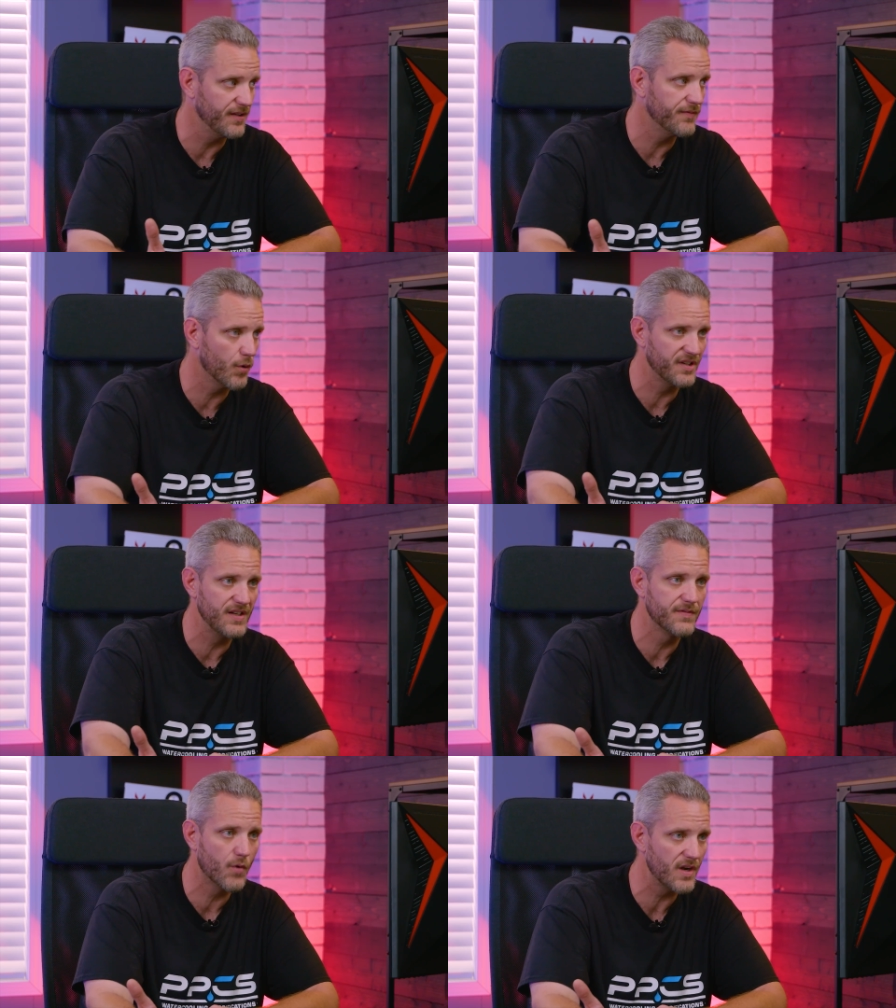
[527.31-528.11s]
And
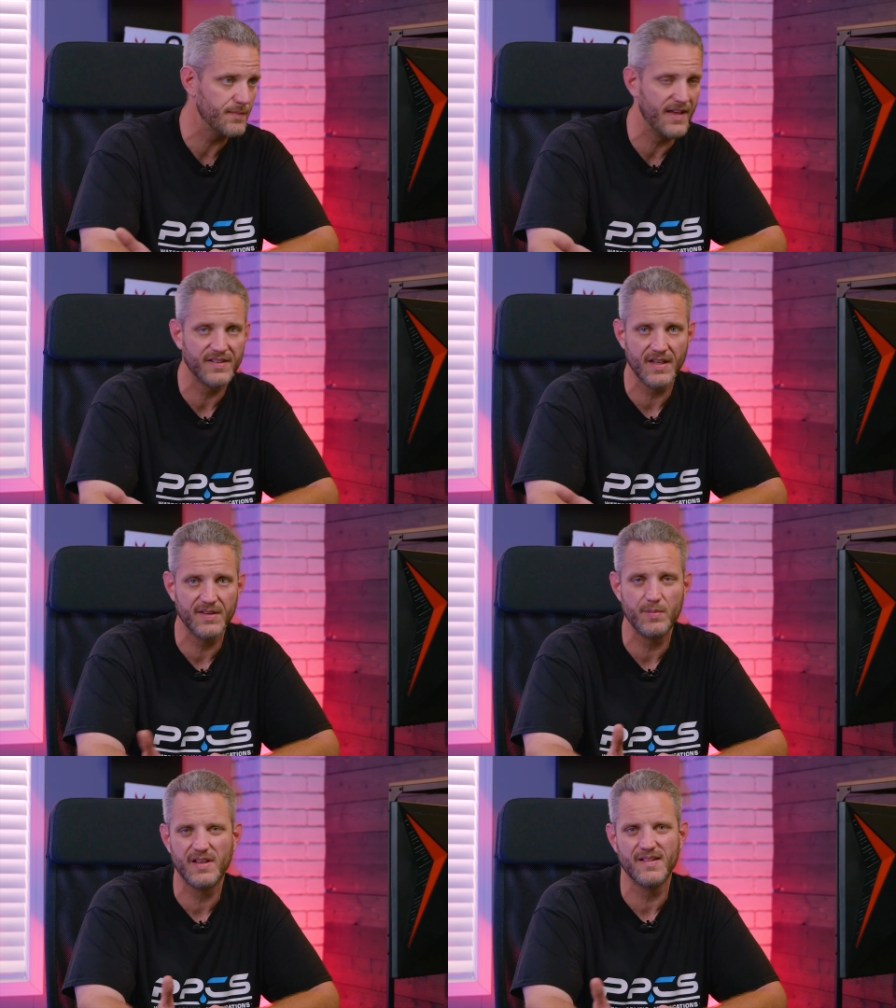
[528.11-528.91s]
1440 makes
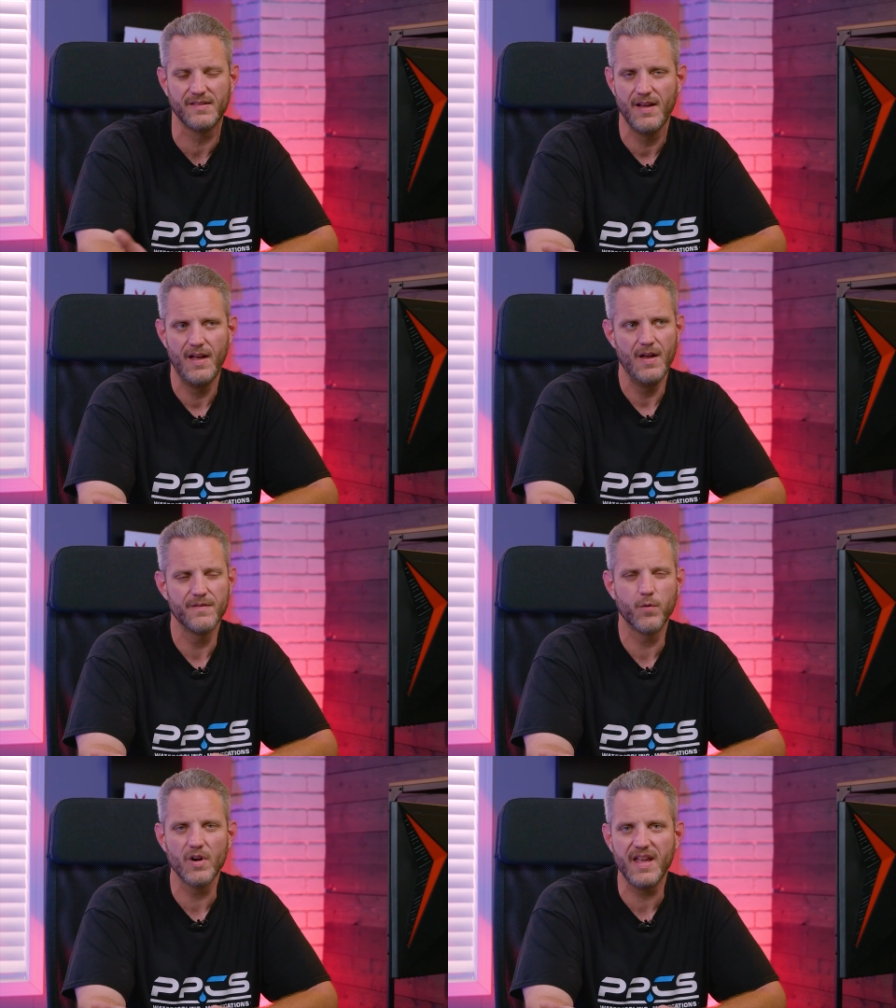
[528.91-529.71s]
sense because
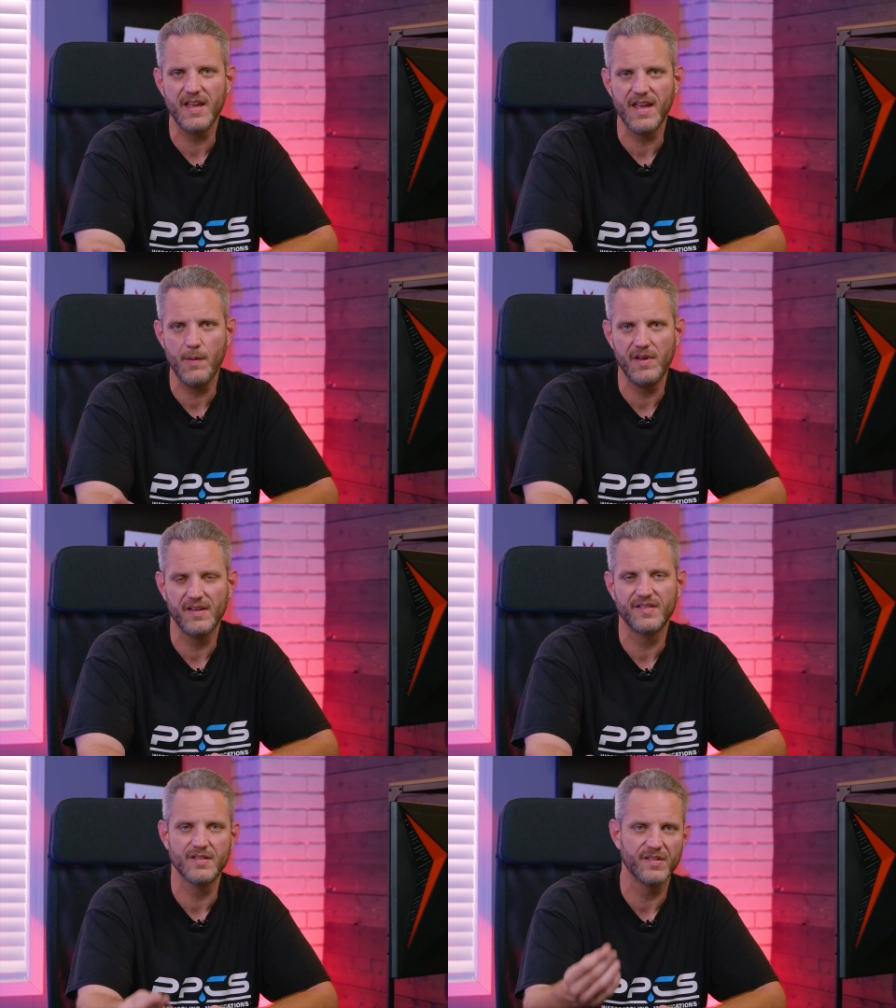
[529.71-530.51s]
4K gaming
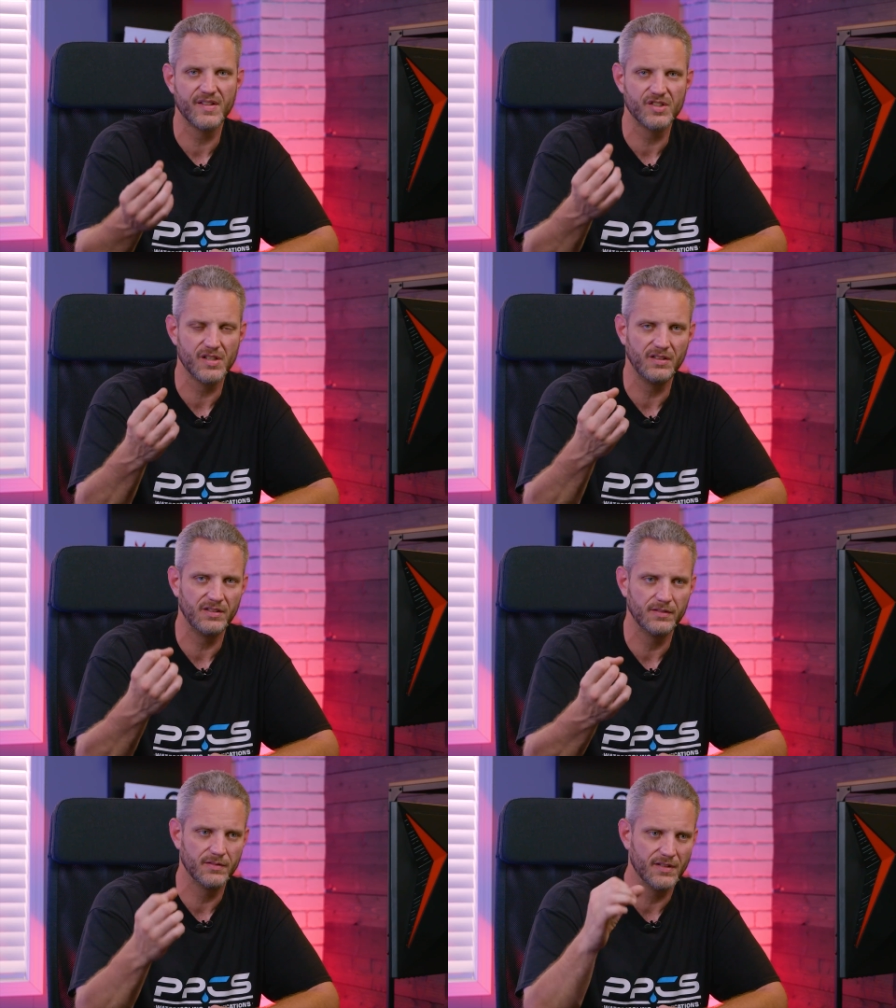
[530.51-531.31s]
is still such a,